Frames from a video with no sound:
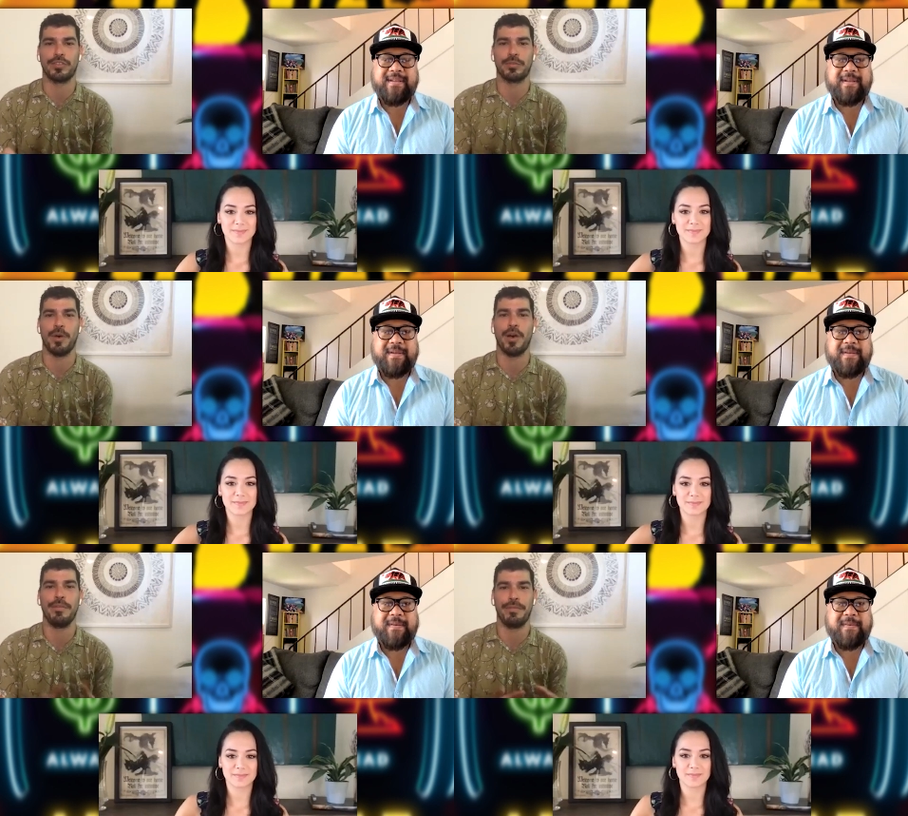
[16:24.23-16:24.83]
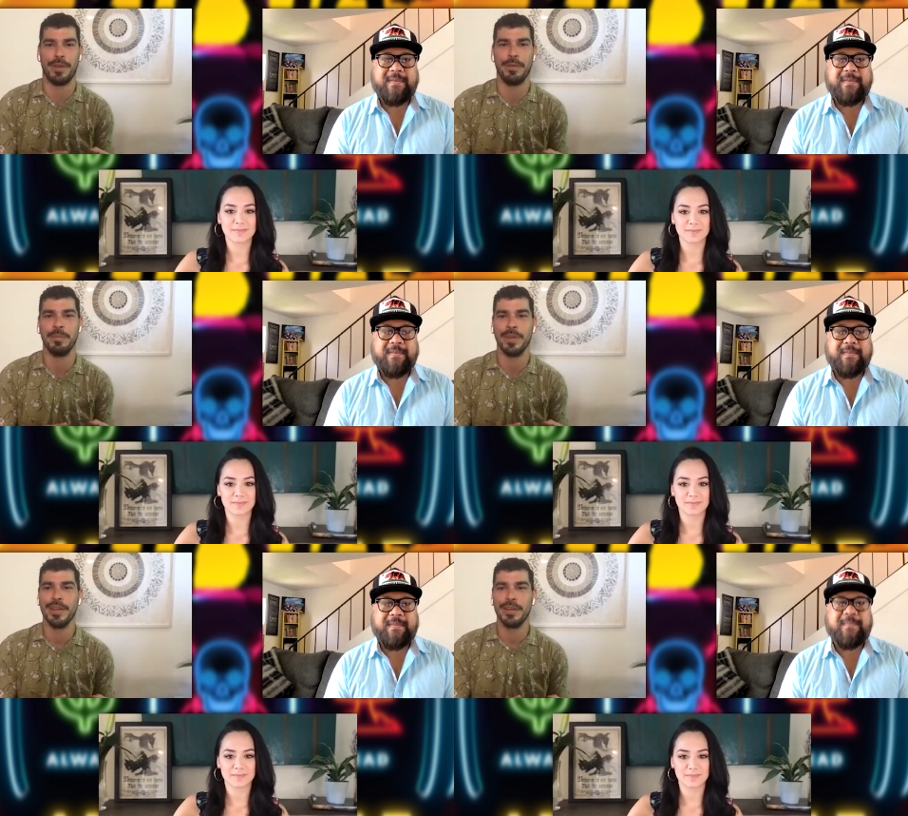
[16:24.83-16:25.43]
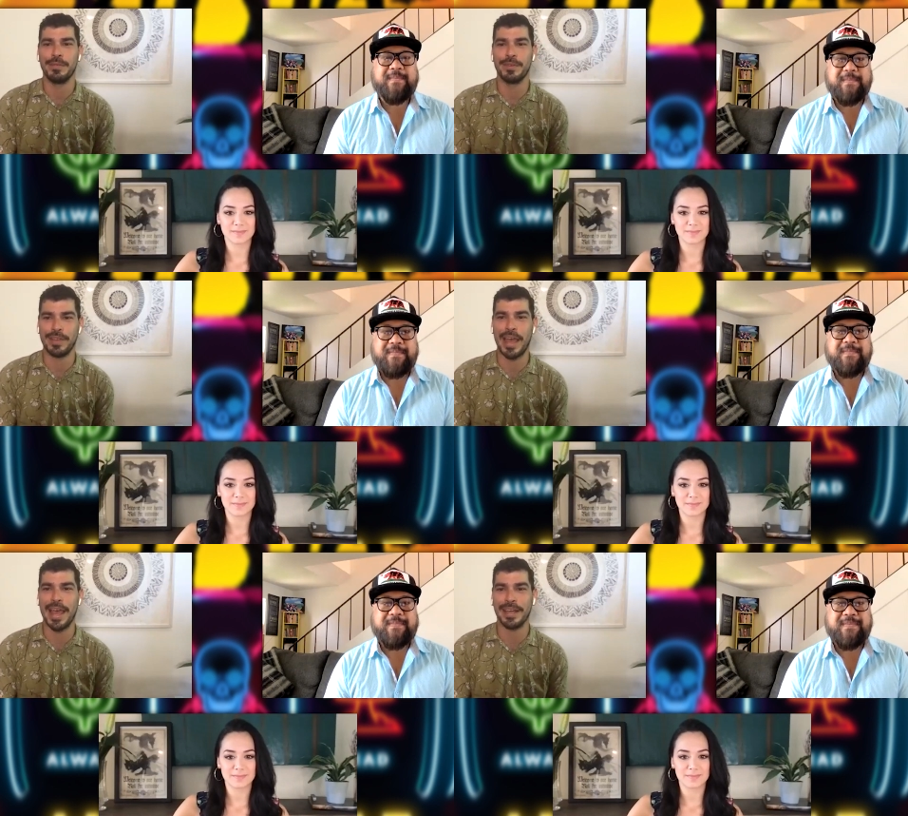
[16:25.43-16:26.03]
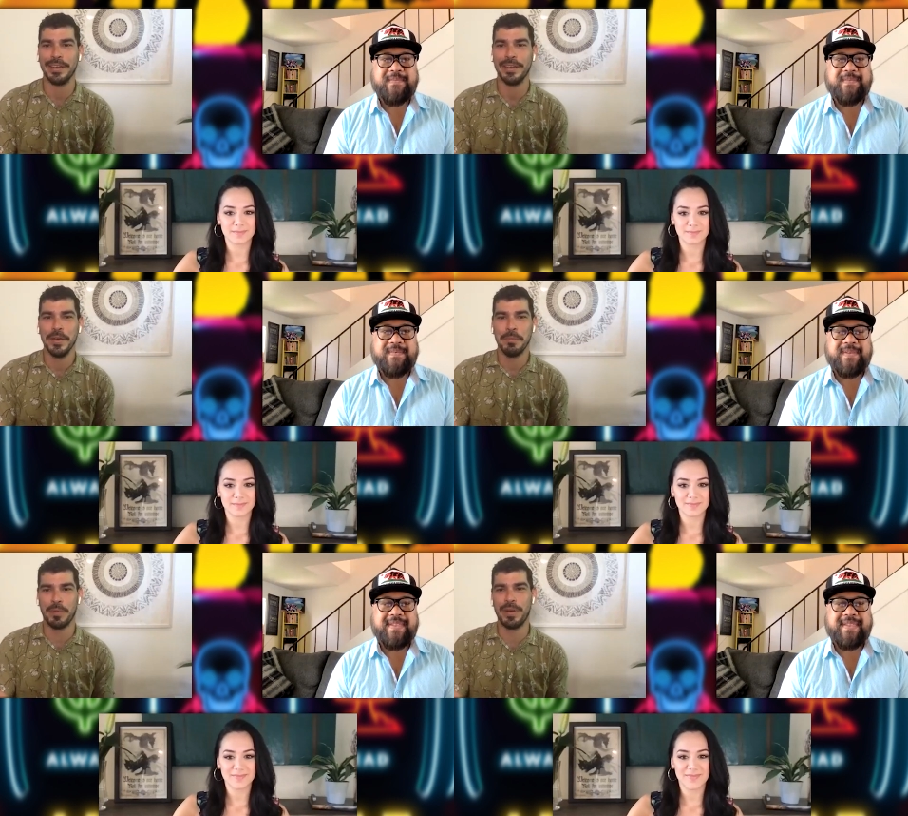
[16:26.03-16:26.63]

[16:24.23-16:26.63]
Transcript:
Speaker 1: small film for Zack, but